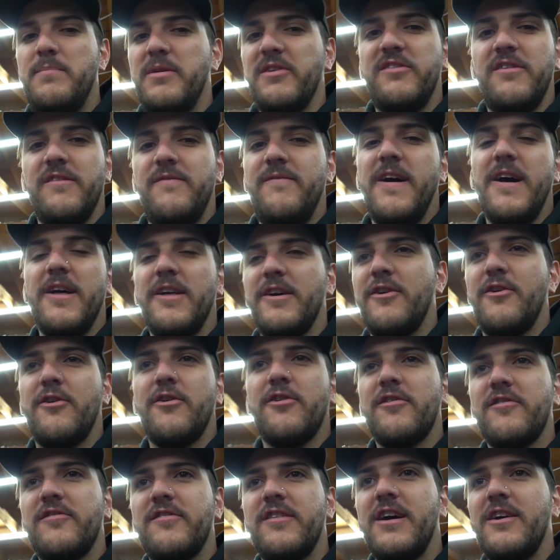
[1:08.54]
but she fell and
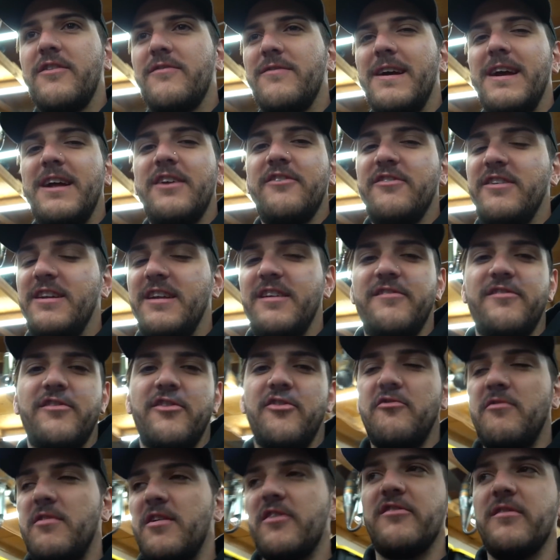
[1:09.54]
hurt herself and she needs
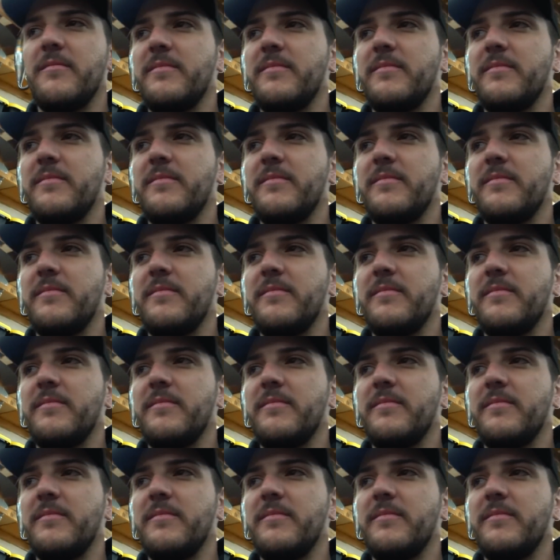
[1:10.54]
surgery or